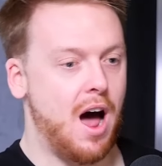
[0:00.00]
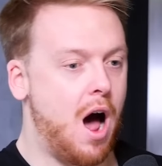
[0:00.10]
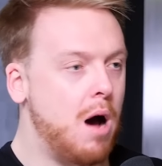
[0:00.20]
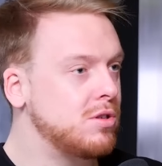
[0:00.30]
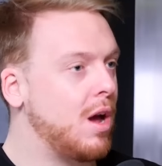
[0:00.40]

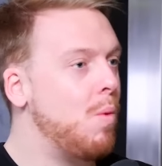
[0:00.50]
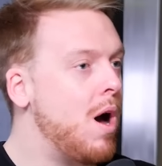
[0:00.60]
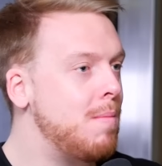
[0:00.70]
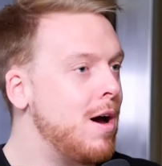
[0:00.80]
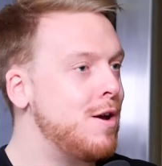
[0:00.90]
I was like, why
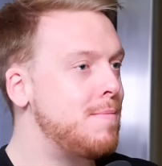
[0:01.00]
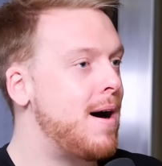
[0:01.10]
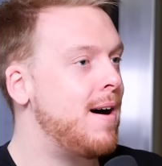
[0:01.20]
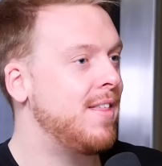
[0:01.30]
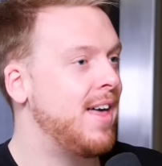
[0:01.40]
am I not
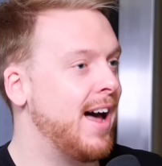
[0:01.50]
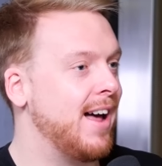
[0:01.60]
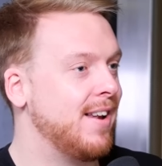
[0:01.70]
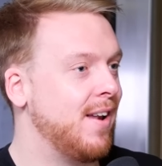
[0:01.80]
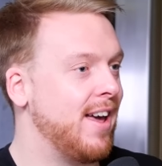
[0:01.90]
part of that?
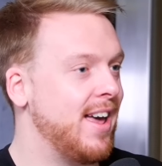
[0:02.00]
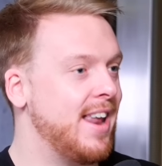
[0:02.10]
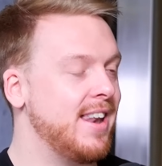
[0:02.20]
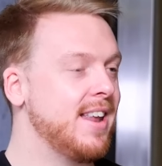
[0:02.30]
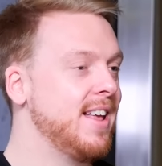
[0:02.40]
Like,
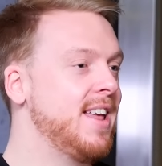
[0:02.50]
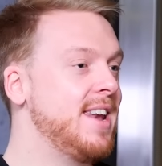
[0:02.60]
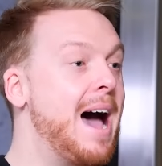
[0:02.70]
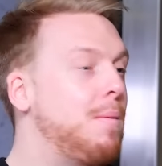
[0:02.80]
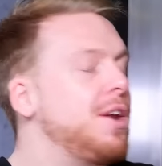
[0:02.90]
and
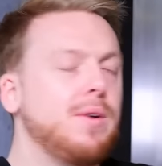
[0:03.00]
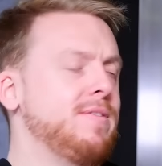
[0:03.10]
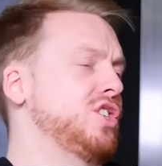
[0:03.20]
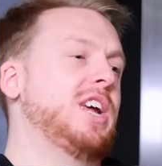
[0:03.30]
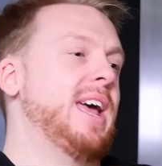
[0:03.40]
now I don't give a
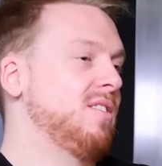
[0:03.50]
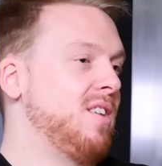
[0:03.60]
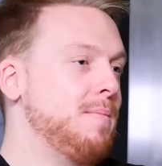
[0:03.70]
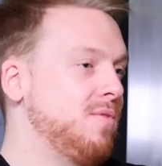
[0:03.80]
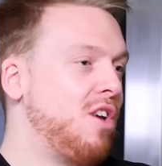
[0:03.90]
shit.
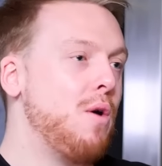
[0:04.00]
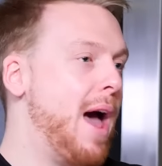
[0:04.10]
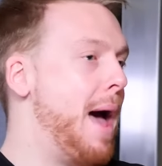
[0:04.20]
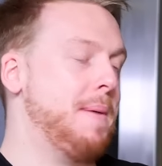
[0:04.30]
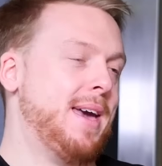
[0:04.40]
I'm so
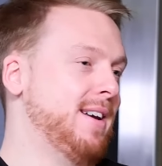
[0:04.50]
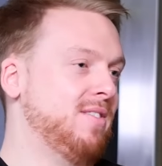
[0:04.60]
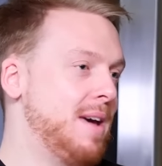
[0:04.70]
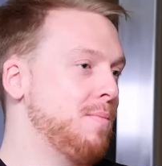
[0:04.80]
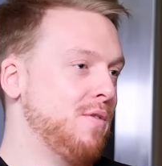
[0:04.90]
happy and
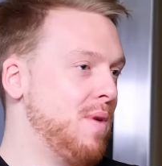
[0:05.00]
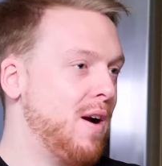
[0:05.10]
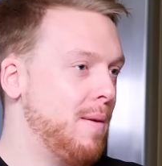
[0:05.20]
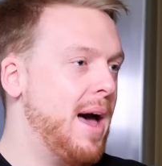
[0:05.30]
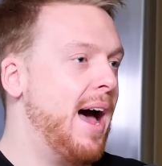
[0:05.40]
content with where
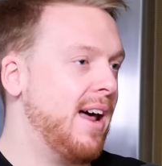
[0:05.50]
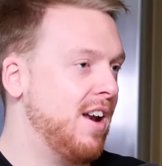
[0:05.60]
I'm at, and